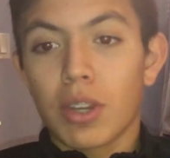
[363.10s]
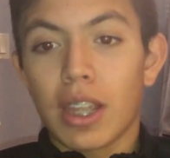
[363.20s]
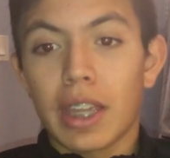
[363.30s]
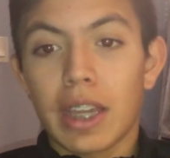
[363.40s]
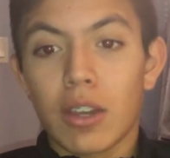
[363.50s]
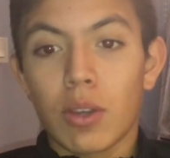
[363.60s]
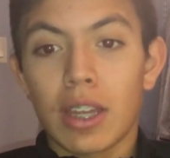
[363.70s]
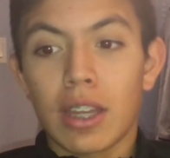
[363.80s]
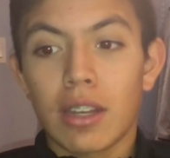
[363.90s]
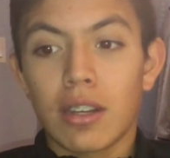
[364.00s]
we're hanging out,
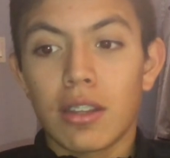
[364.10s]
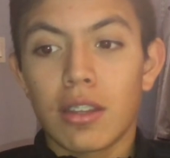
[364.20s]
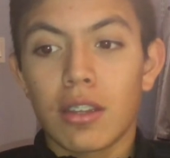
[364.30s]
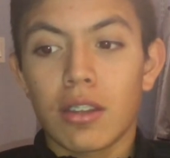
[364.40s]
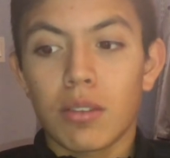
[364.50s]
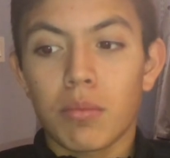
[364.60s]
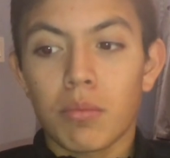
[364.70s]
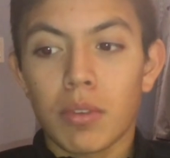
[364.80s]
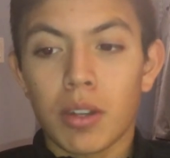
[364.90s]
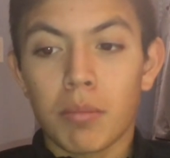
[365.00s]
and the
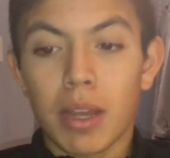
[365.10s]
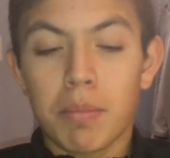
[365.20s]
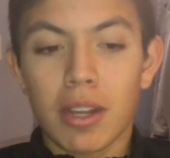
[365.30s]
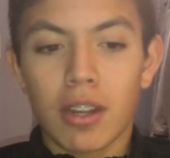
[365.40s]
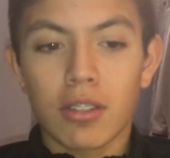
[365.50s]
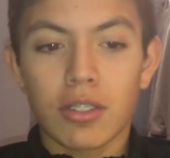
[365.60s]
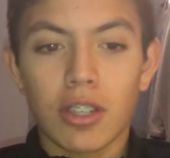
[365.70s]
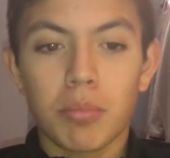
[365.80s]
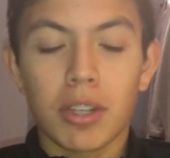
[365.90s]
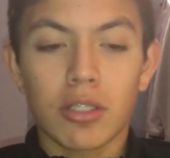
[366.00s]
uh, my parents and
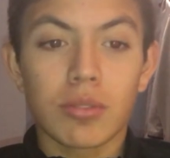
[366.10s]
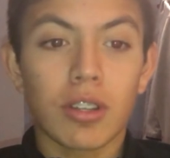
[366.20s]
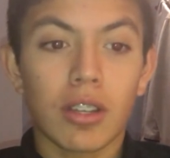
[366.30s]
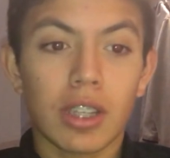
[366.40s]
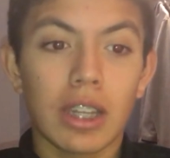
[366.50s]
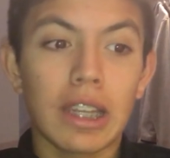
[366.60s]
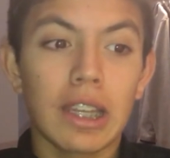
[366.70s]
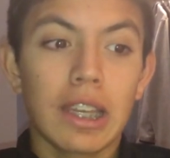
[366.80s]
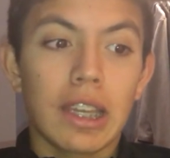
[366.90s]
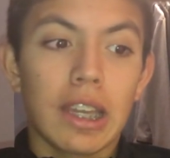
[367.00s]
their parents were talking,
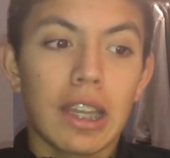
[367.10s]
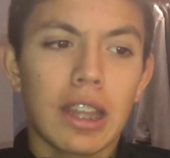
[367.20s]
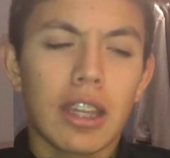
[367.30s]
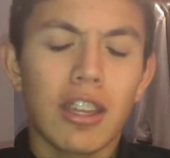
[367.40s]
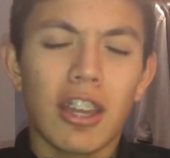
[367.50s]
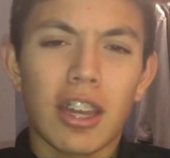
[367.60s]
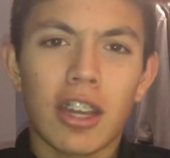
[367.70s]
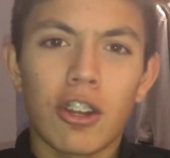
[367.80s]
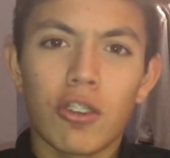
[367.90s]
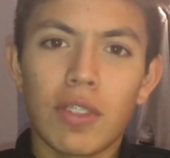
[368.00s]
and they
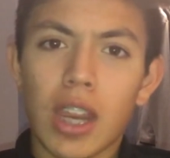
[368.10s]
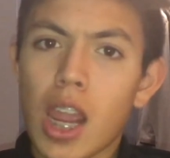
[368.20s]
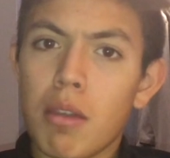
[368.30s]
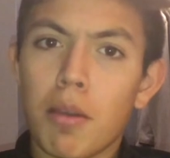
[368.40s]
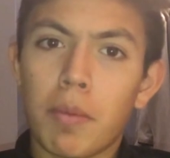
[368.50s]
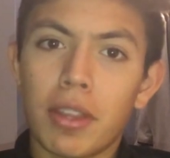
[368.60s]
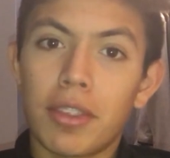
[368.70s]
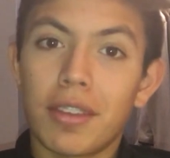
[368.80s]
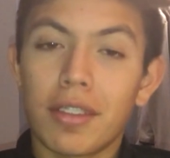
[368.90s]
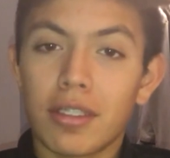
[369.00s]
I don't know if they came up
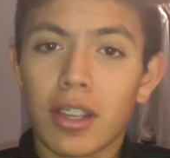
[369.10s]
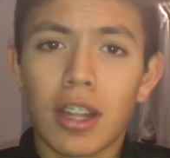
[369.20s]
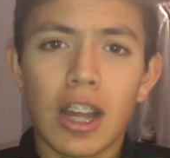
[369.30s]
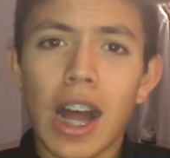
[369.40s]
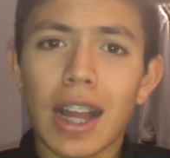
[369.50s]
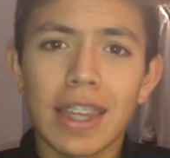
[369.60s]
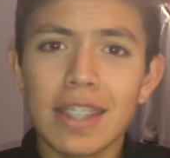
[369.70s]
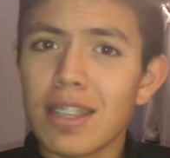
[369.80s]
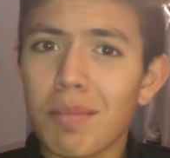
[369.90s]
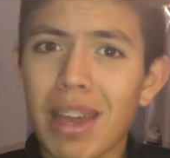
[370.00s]
on the on
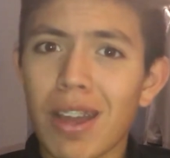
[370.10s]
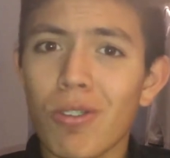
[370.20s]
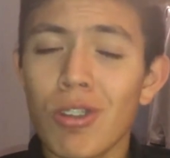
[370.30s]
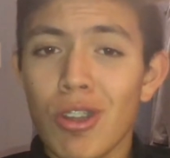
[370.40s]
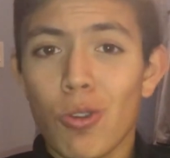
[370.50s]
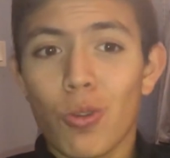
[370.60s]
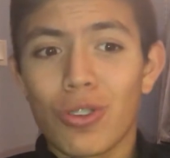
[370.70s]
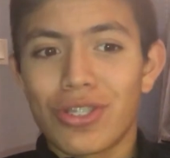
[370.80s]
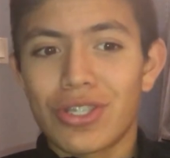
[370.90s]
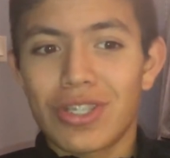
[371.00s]
hockey somehow
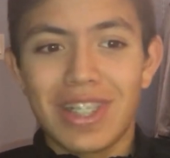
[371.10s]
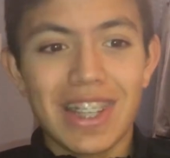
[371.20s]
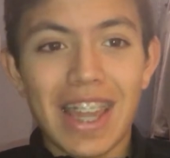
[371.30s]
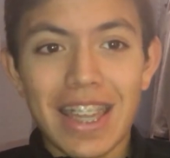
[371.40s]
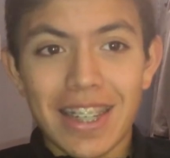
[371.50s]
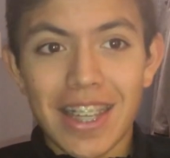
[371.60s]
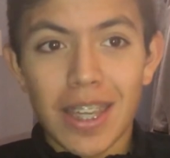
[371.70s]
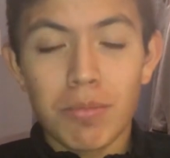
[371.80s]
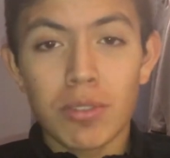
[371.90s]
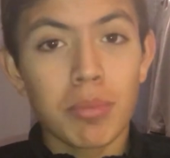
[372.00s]
or just DA
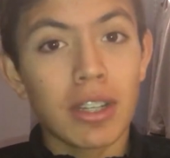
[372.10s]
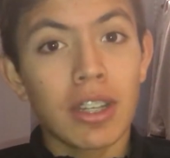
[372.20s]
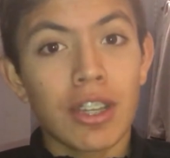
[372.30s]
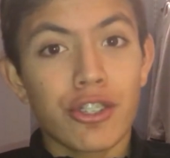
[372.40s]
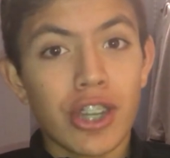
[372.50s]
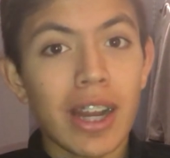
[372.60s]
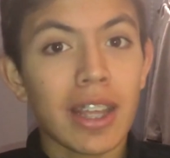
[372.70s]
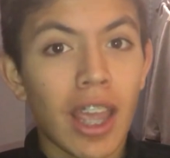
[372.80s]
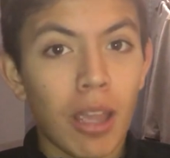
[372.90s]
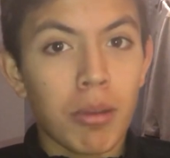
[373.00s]
teams, but
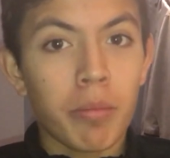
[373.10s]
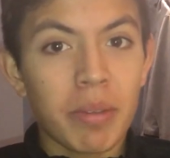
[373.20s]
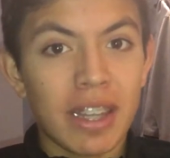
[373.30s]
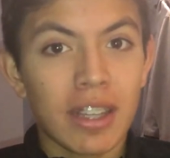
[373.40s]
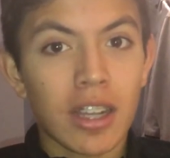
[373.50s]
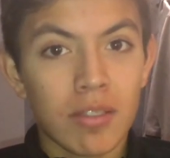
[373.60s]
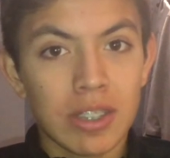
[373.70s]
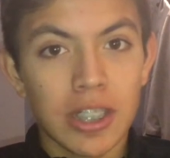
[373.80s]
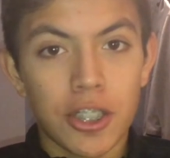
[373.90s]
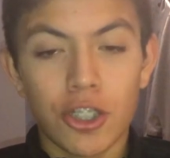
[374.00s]
Shattuck came up in the
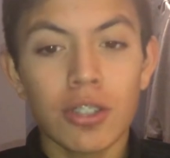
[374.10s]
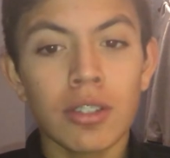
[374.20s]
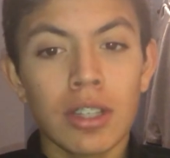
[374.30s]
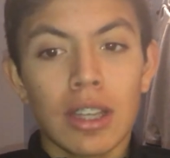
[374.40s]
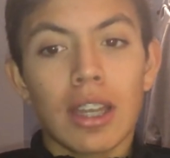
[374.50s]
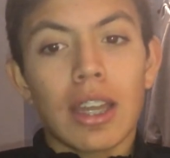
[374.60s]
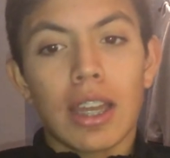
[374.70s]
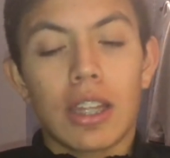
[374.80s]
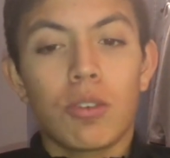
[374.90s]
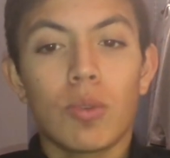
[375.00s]
conversation,
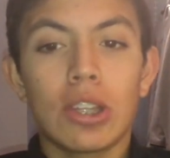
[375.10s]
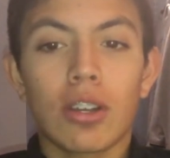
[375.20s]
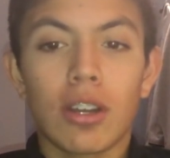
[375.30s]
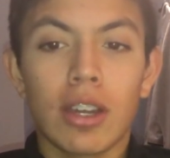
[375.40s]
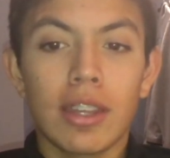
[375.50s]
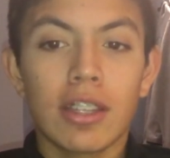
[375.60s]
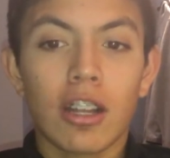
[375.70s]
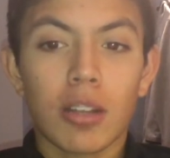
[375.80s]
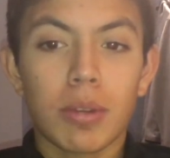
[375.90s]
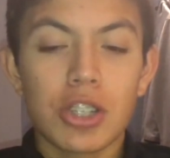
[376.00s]
and we talk and they
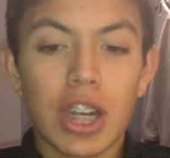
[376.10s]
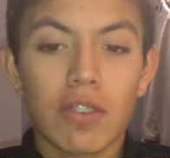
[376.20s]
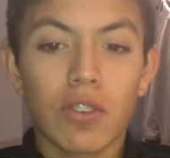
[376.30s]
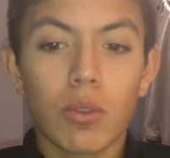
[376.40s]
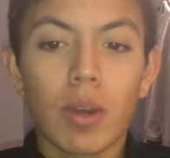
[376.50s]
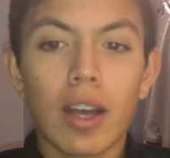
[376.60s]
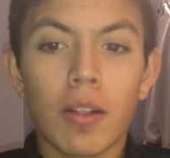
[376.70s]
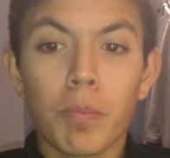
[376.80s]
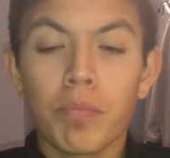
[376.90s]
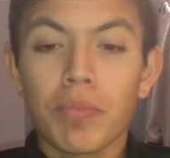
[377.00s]
talked about Shattuck for a while,